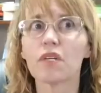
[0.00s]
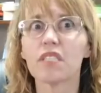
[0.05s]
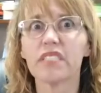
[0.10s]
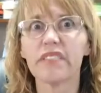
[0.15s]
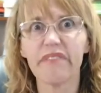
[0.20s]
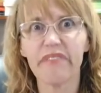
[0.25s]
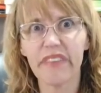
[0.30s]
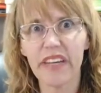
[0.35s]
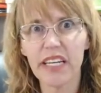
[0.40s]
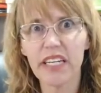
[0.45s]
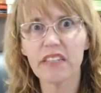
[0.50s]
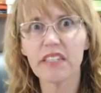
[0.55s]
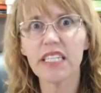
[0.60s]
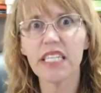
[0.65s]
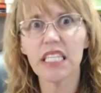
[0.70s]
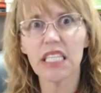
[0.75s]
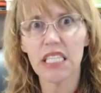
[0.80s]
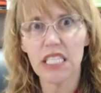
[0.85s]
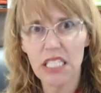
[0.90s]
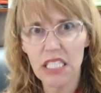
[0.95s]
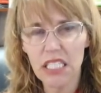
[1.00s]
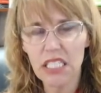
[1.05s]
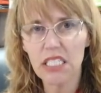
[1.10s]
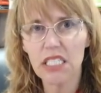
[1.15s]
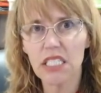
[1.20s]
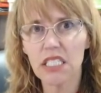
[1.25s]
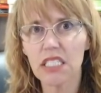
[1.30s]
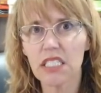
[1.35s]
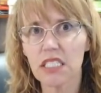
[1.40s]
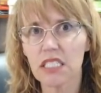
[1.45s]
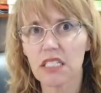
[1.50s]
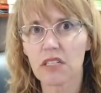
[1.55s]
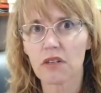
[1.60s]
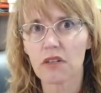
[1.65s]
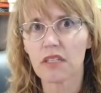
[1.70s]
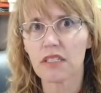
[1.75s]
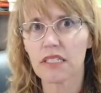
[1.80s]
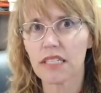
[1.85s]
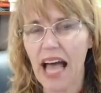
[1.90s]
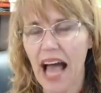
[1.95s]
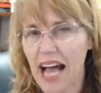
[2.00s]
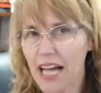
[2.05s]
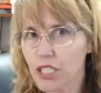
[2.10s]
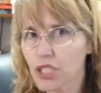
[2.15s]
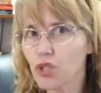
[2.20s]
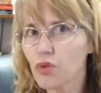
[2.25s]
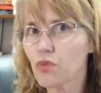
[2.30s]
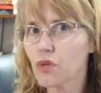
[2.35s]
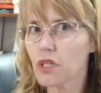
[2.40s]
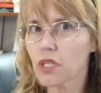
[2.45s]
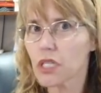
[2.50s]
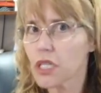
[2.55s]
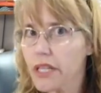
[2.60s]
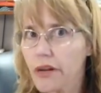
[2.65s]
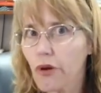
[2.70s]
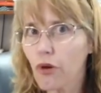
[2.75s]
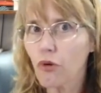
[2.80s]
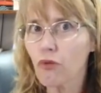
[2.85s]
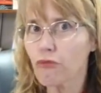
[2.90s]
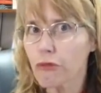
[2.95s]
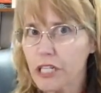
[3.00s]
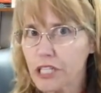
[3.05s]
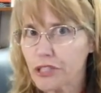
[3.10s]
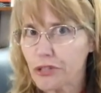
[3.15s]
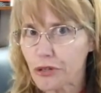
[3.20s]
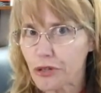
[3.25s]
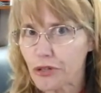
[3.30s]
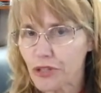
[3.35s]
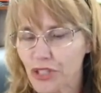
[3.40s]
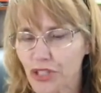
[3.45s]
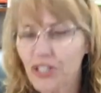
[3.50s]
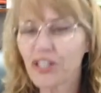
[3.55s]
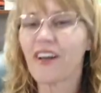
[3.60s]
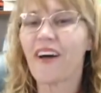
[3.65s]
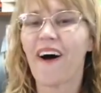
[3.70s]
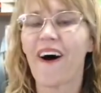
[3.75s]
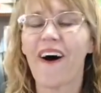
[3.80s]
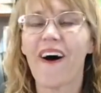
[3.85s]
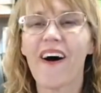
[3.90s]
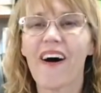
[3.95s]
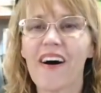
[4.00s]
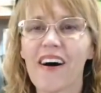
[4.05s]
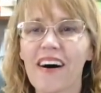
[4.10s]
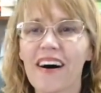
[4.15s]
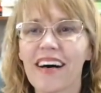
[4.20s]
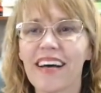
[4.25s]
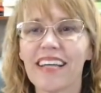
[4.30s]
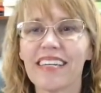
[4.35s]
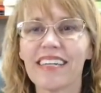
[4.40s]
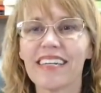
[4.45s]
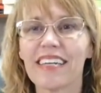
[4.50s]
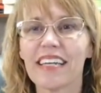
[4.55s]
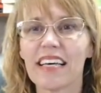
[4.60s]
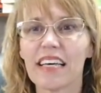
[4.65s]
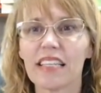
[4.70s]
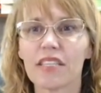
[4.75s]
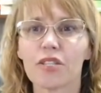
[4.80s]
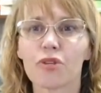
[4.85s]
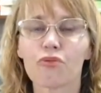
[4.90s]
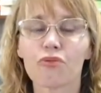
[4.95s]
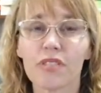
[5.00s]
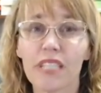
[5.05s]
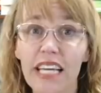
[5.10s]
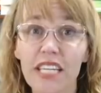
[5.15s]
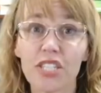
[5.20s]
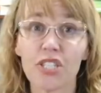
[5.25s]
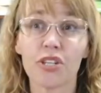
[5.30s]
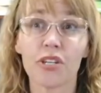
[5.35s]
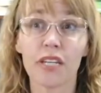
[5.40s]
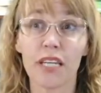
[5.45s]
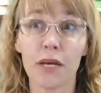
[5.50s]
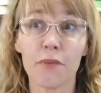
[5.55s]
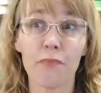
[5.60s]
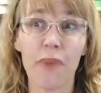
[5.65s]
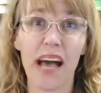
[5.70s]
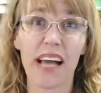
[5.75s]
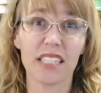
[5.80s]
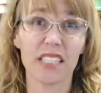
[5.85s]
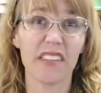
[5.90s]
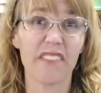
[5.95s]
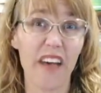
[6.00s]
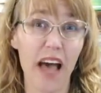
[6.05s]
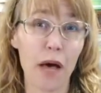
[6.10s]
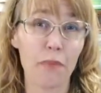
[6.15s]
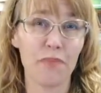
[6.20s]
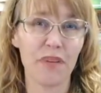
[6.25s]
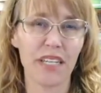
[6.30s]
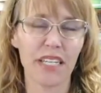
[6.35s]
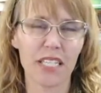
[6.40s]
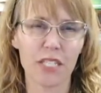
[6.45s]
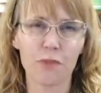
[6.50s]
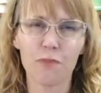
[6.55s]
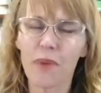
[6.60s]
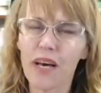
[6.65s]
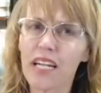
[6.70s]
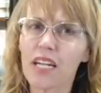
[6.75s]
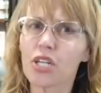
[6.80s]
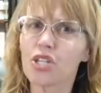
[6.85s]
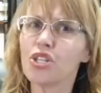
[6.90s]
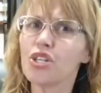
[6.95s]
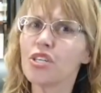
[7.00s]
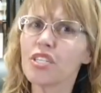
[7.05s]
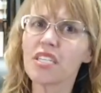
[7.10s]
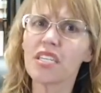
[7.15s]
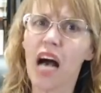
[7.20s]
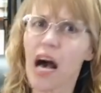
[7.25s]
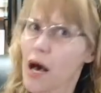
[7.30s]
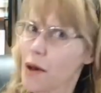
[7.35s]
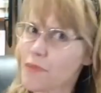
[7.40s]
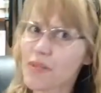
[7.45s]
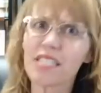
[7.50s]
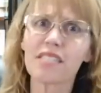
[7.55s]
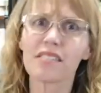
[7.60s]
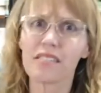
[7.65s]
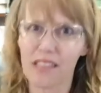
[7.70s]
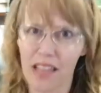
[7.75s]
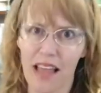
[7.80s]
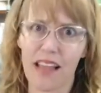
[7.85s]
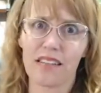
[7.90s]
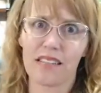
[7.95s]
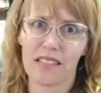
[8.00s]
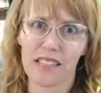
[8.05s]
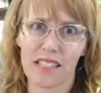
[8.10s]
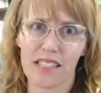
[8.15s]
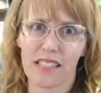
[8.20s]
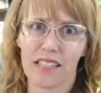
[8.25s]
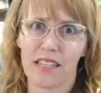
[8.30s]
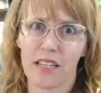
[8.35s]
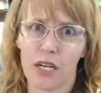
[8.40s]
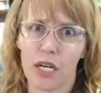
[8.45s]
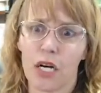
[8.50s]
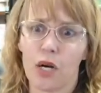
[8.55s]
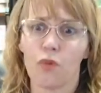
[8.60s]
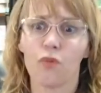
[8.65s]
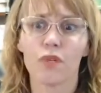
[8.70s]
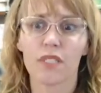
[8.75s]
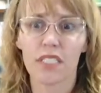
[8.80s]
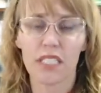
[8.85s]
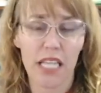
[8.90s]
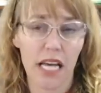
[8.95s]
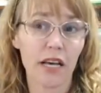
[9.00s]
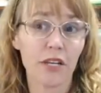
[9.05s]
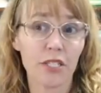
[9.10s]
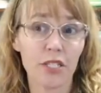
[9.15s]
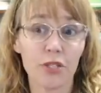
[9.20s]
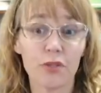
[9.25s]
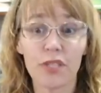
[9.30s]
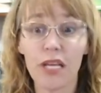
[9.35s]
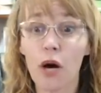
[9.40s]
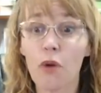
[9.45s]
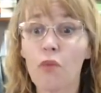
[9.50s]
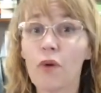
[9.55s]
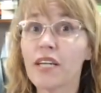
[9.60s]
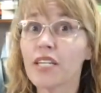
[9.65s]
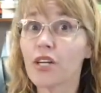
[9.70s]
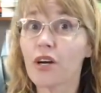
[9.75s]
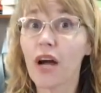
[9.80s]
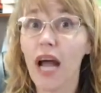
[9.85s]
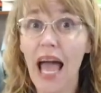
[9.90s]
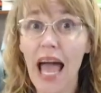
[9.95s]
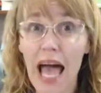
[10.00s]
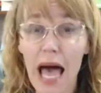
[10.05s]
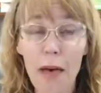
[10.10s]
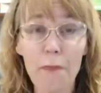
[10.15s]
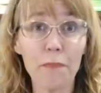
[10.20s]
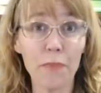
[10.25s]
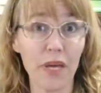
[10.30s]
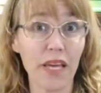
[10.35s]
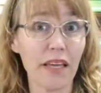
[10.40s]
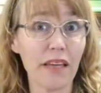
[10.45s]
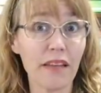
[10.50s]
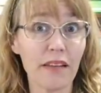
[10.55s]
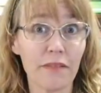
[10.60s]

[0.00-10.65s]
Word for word: was very little actual clinical research on the relational impacts of happiness, but good common sense will tell you that when you're happy,